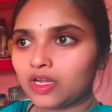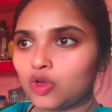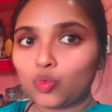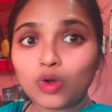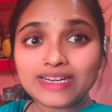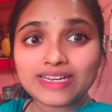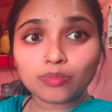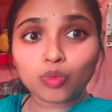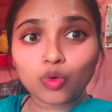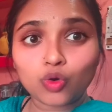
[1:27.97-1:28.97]
water
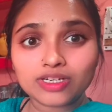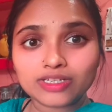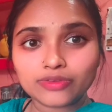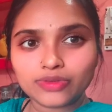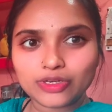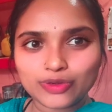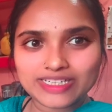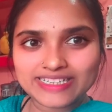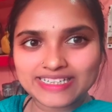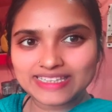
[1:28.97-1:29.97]
pot. We call in
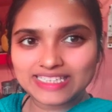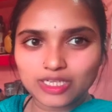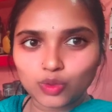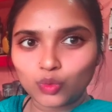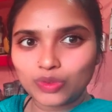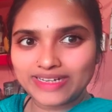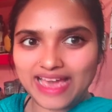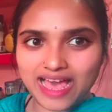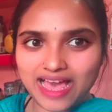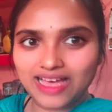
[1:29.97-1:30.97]
Hindi lota,
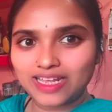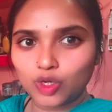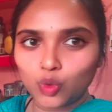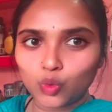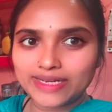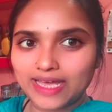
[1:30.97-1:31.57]
lota.